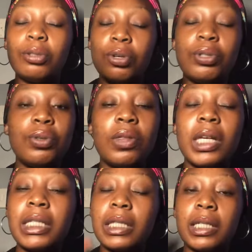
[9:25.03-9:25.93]

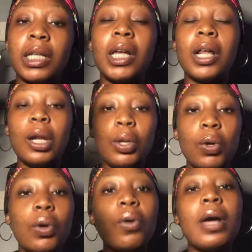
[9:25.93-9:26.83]
The
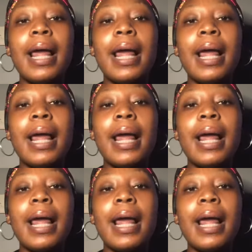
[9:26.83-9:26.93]
logo